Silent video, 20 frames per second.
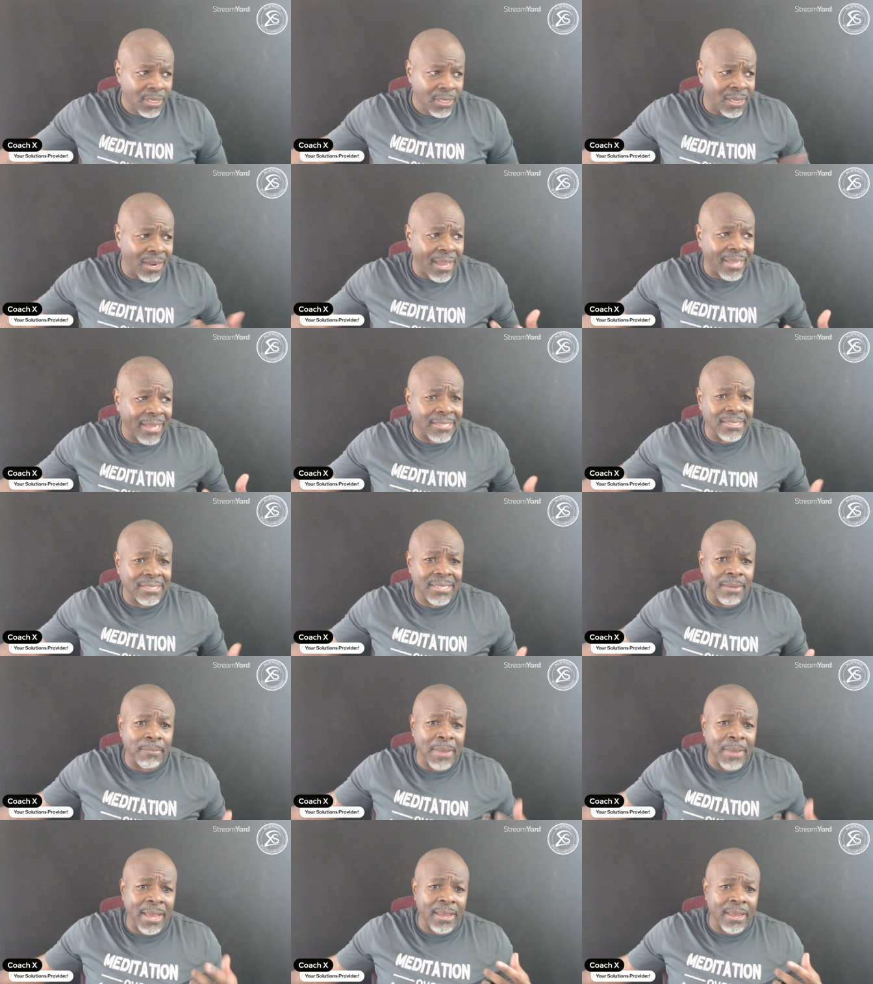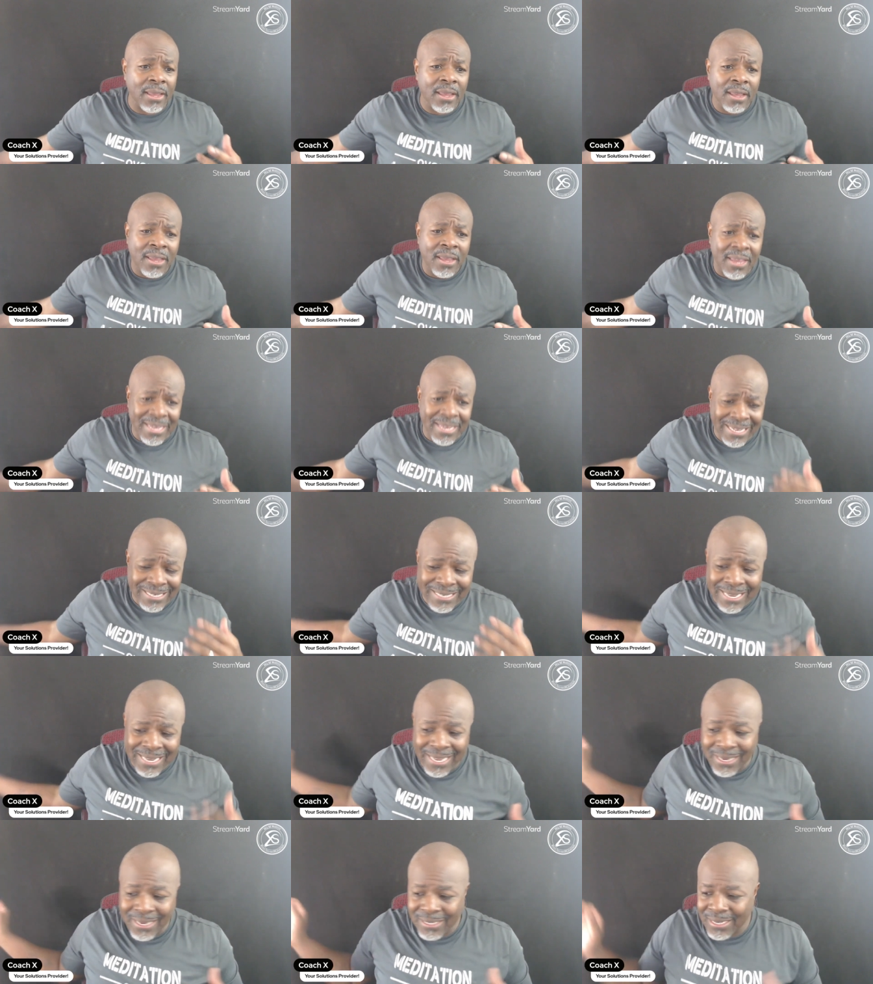like I said, my
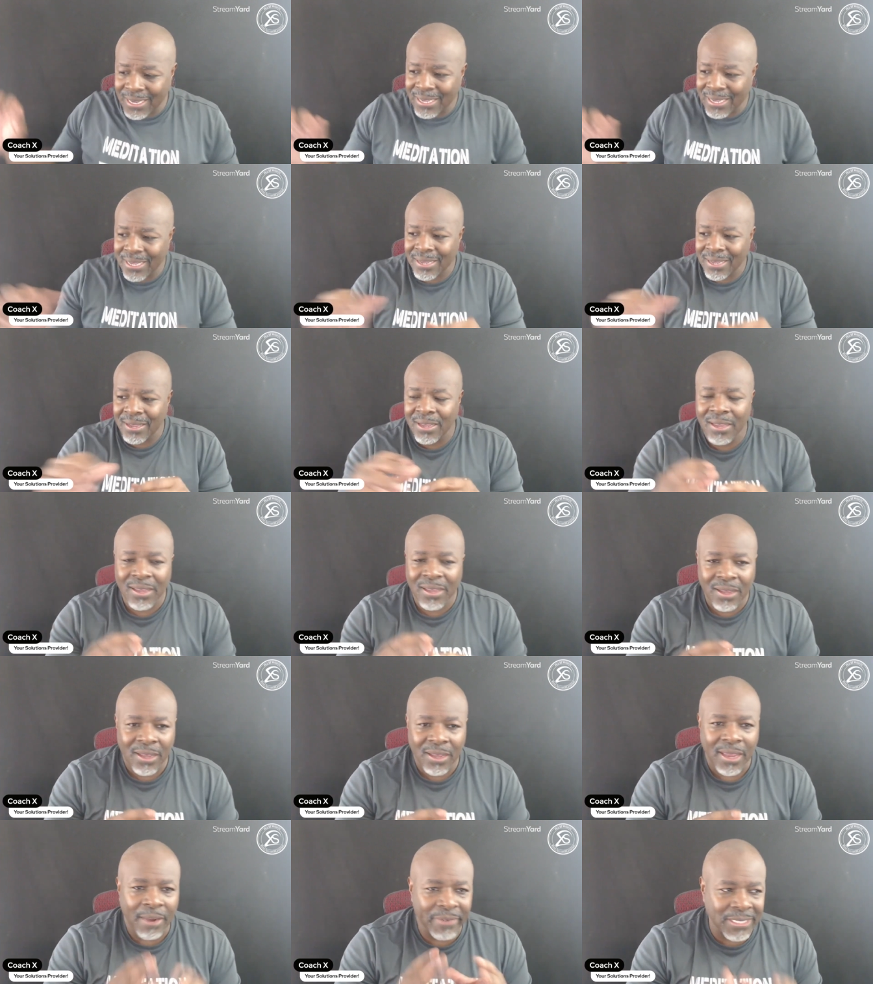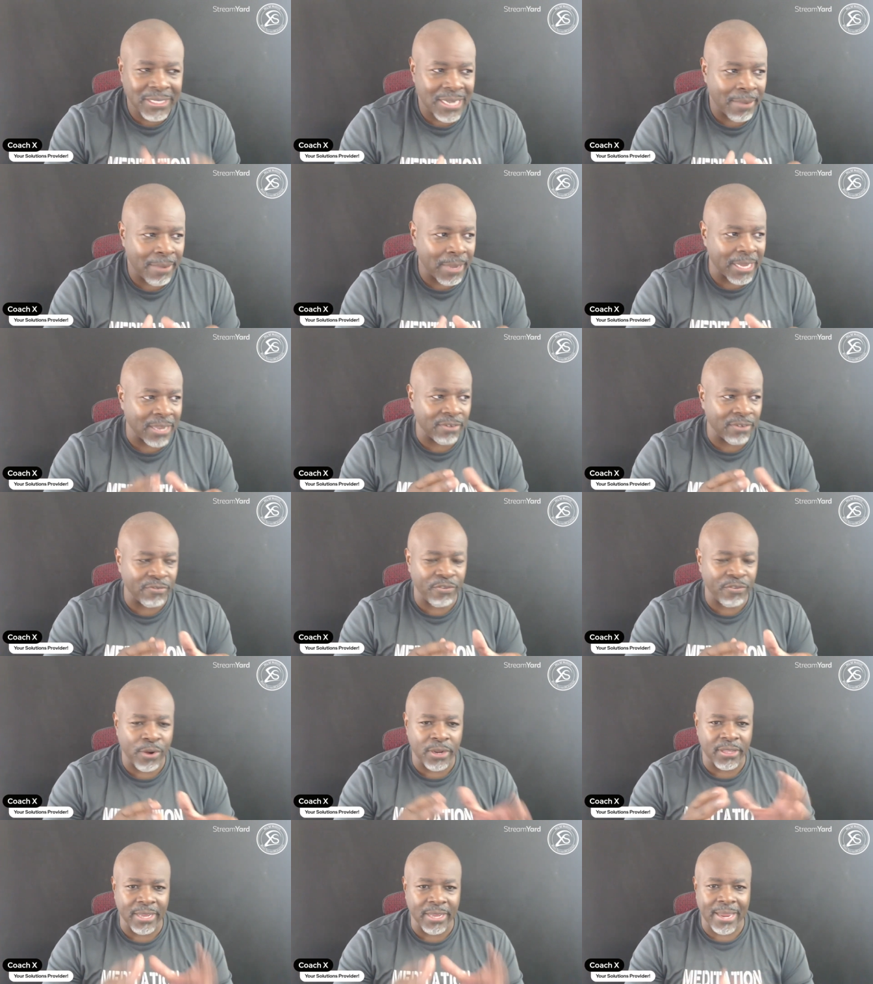intent every time I get in
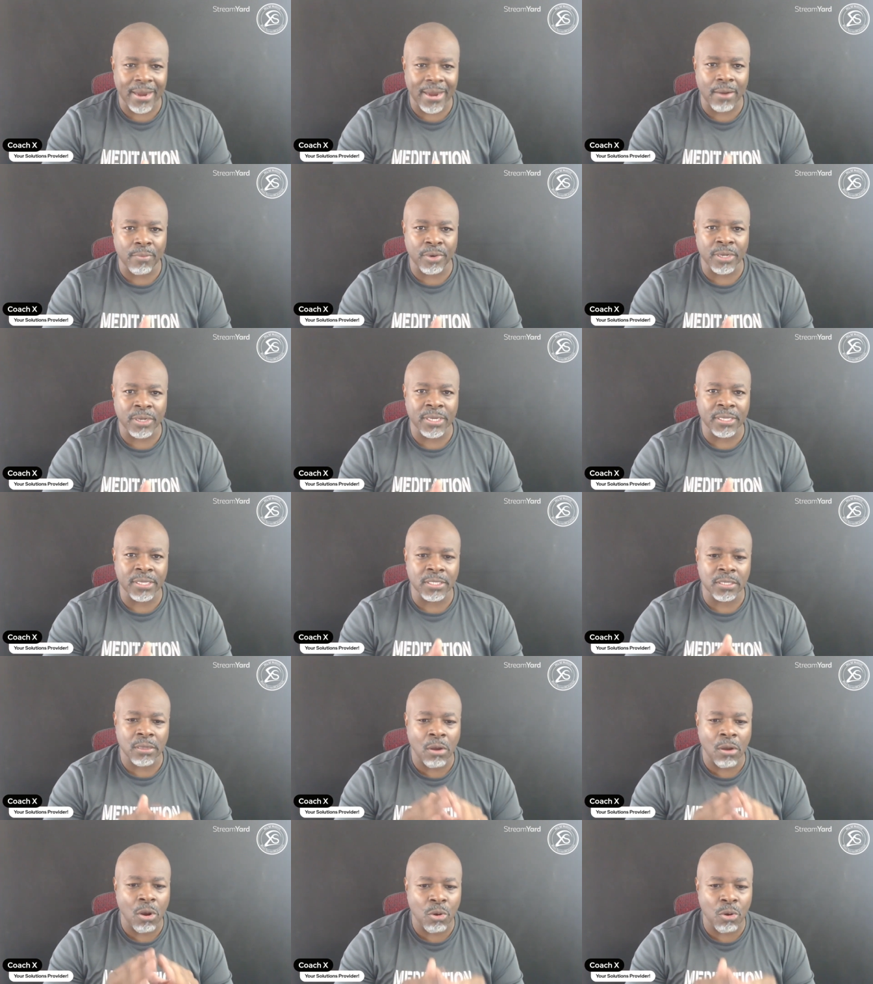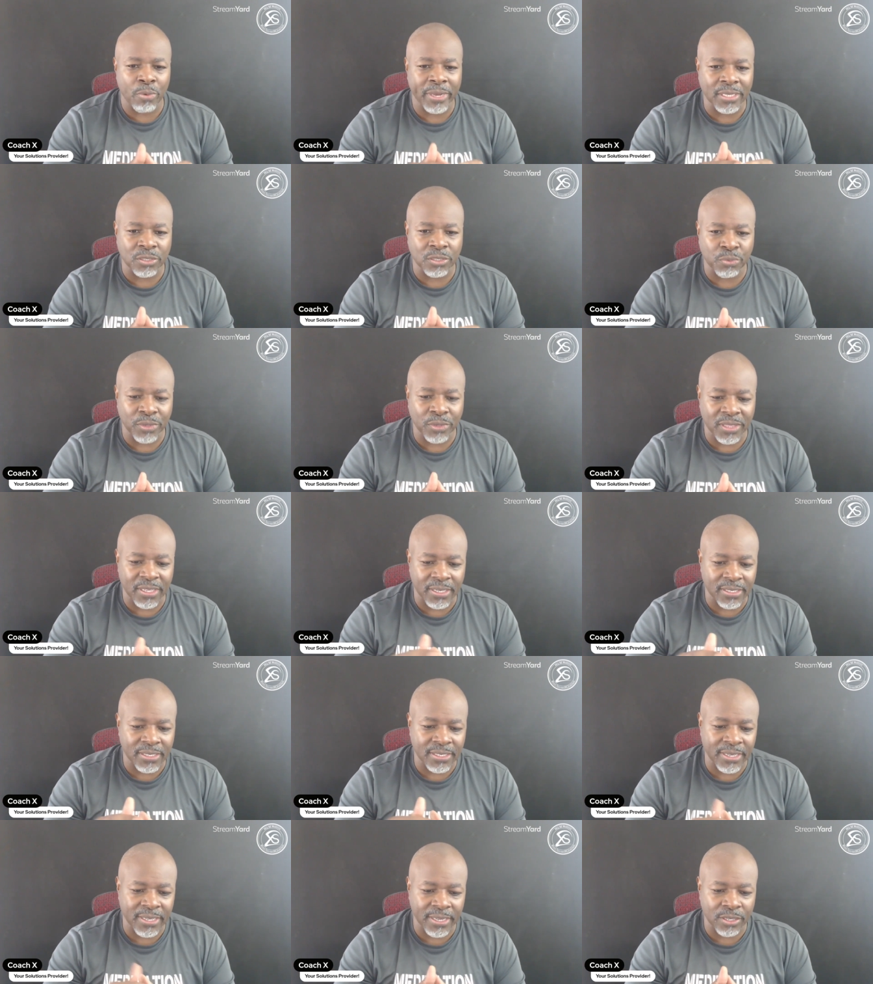front of the camera, it's always with the
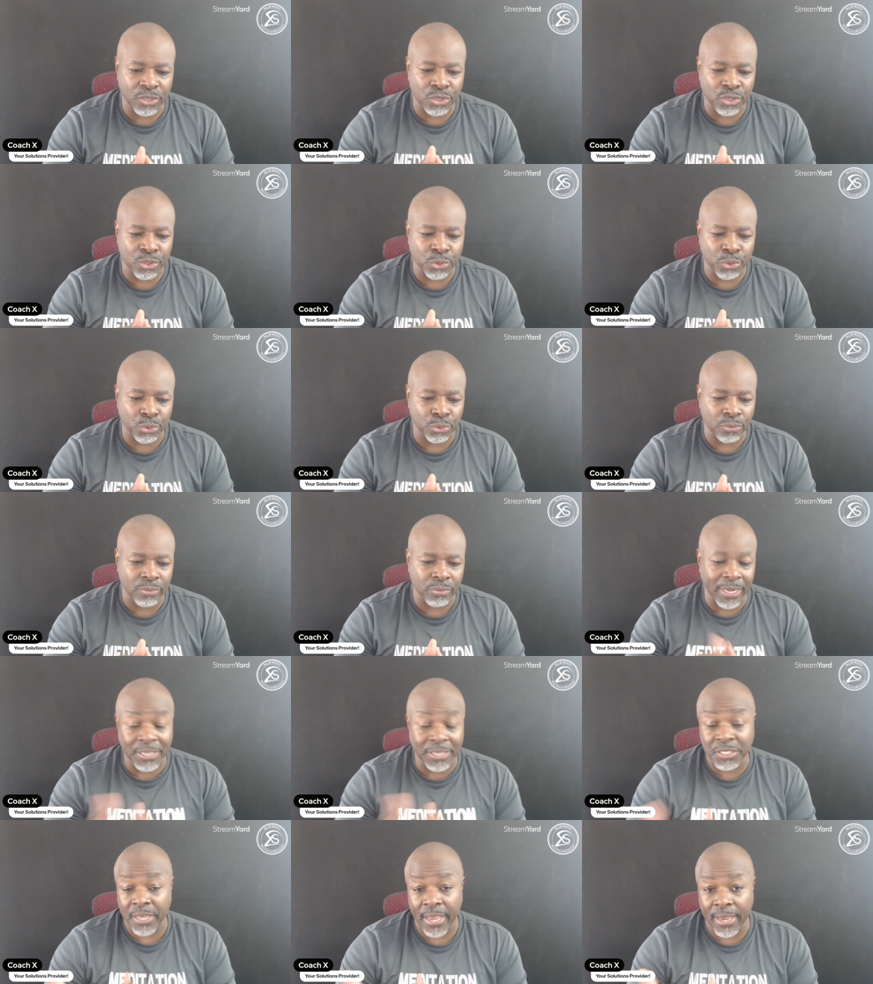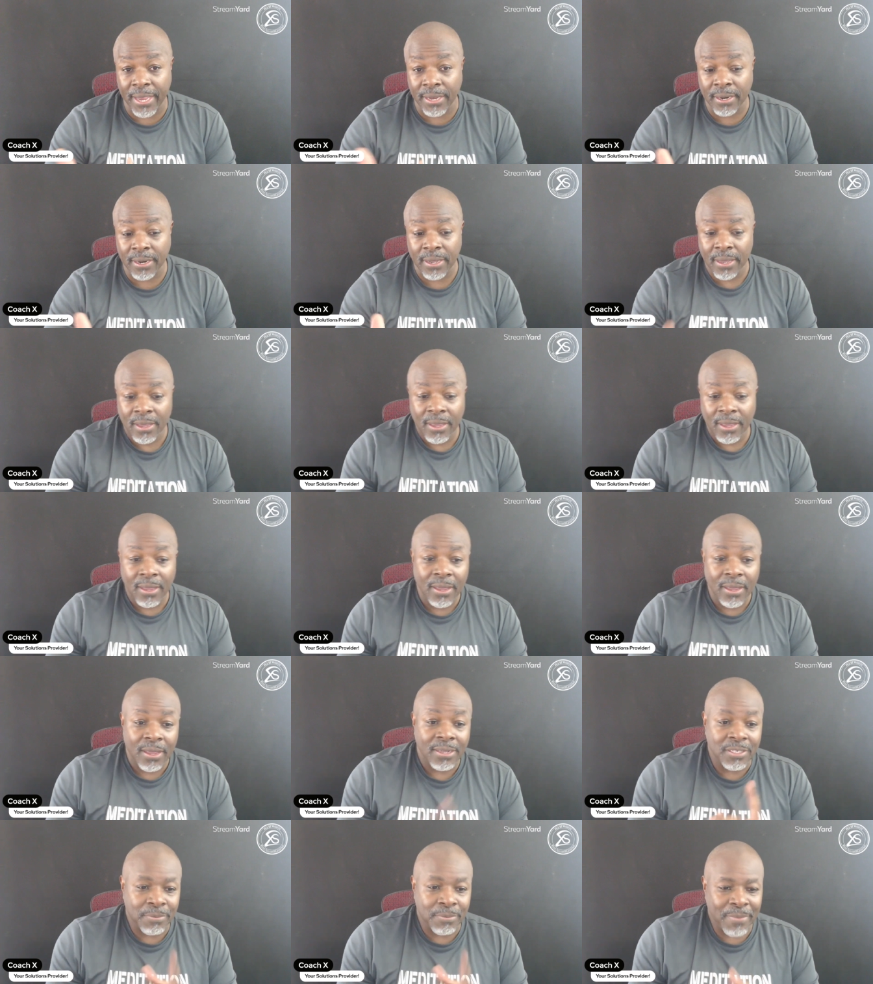intent to educate.
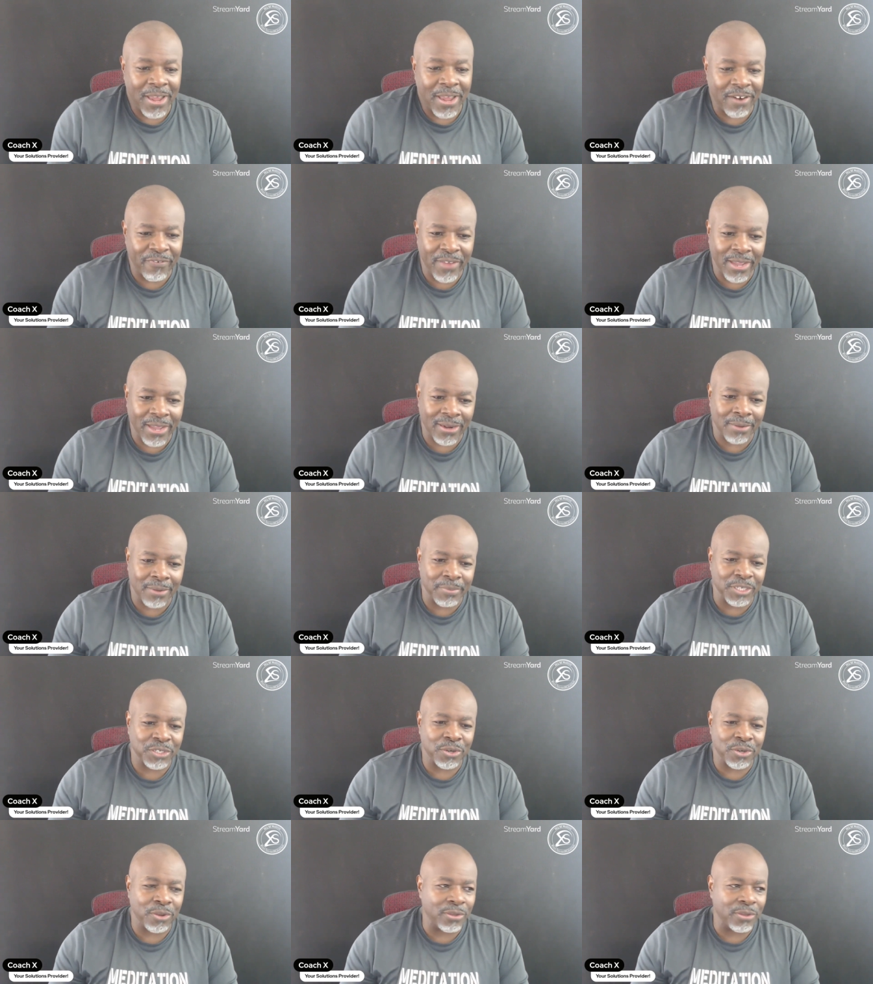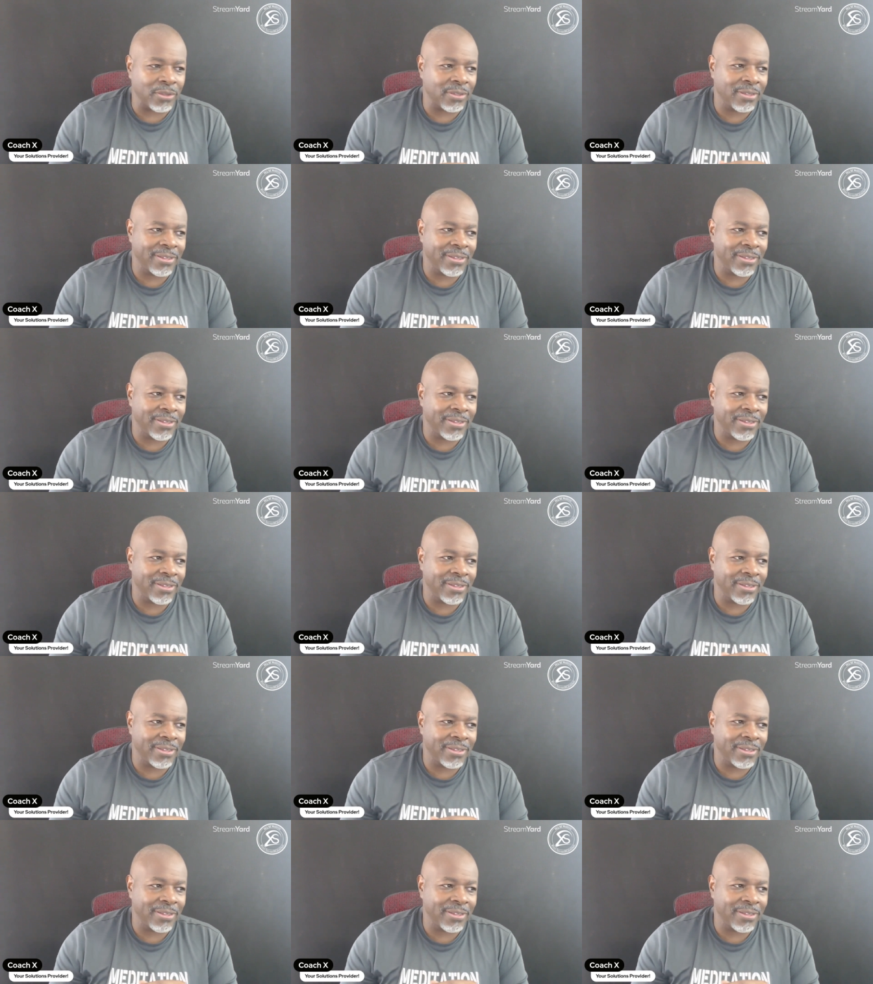As a matter of fact, let me show you.